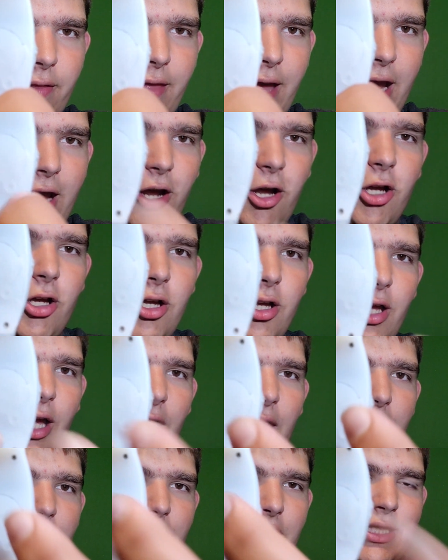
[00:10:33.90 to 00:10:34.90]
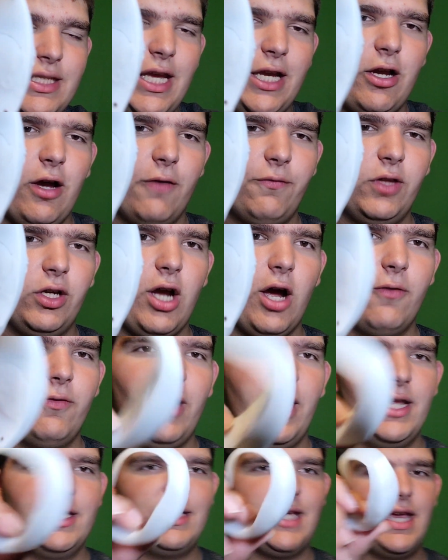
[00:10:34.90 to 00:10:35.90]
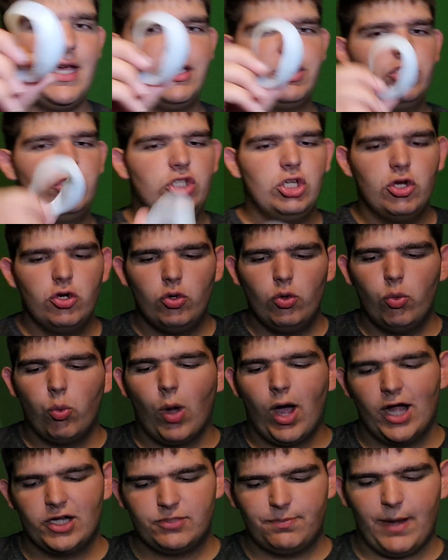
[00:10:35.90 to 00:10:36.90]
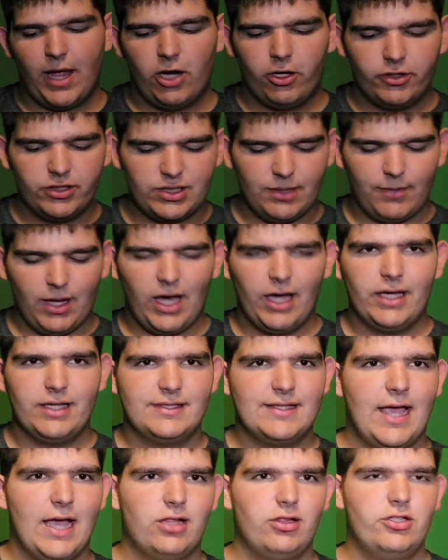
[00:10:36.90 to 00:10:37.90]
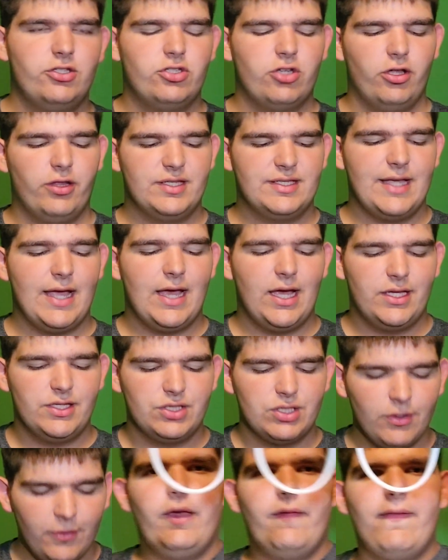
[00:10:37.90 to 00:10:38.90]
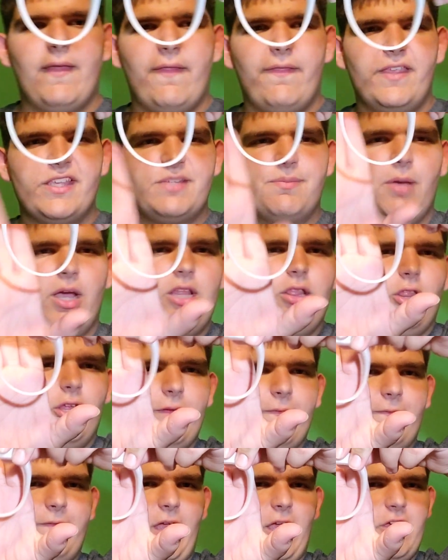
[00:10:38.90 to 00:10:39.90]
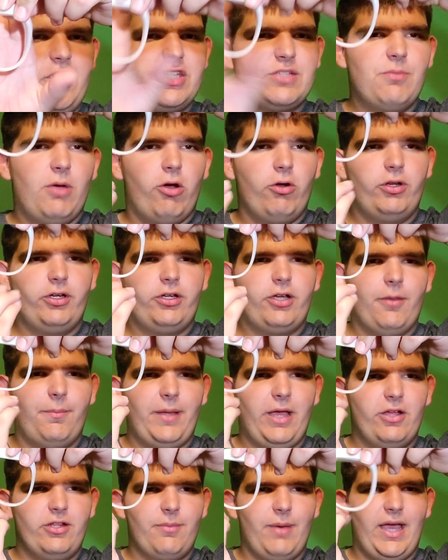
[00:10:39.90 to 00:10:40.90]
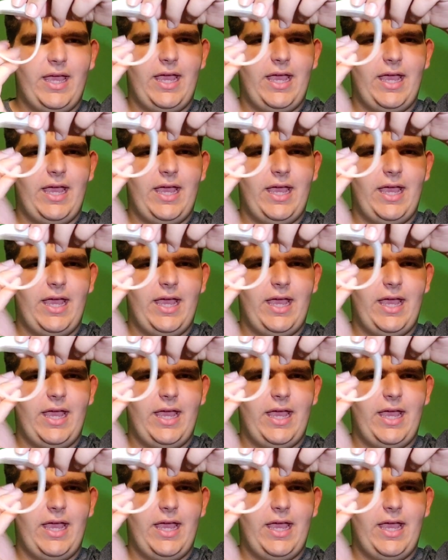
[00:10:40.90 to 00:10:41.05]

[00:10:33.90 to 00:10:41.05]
there, and then take off the cover, and it takes 2 watch batteries. I'm not exactly sure the size. And then this might look very small compared to my